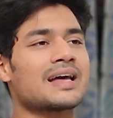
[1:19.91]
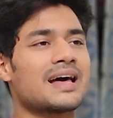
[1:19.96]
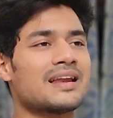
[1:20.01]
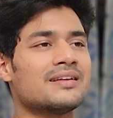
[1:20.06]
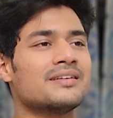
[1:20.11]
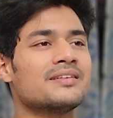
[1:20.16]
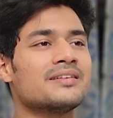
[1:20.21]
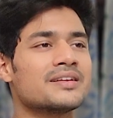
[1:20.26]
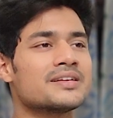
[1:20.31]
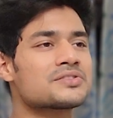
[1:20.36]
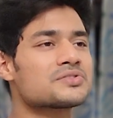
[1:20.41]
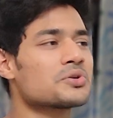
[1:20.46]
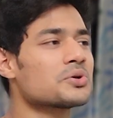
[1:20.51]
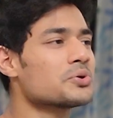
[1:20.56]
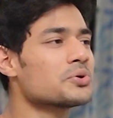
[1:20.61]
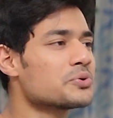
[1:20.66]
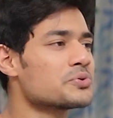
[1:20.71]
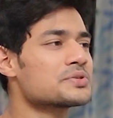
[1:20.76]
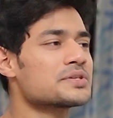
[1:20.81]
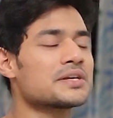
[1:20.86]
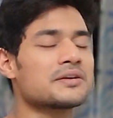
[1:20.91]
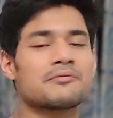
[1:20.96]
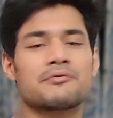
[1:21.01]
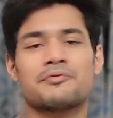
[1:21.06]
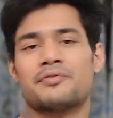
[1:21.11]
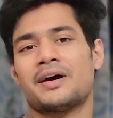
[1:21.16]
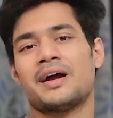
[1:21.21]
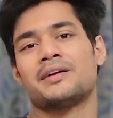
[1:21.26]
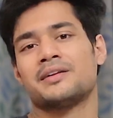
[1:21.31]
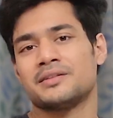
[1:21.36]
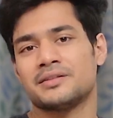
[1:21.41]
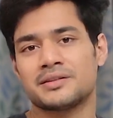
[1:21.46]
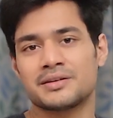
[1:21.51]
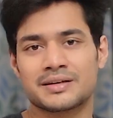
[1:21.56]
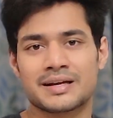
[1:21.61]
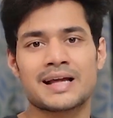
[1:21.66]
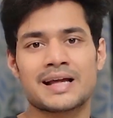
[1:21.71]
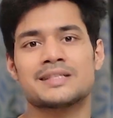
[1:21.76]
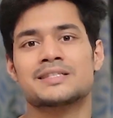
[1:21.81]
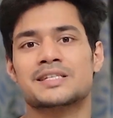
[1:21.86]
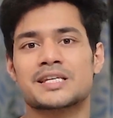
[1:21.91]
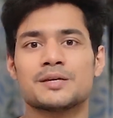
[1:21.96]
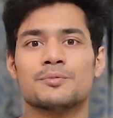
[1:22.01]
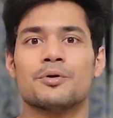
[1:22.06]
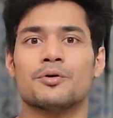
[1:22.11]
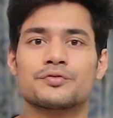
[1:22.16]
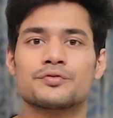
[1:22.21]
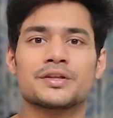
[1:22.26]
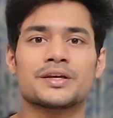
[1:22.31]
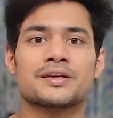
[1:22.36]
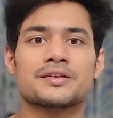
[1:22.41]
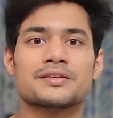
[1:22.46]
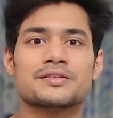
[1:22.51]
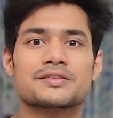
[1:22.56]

calories or losing fat in the grand scheme of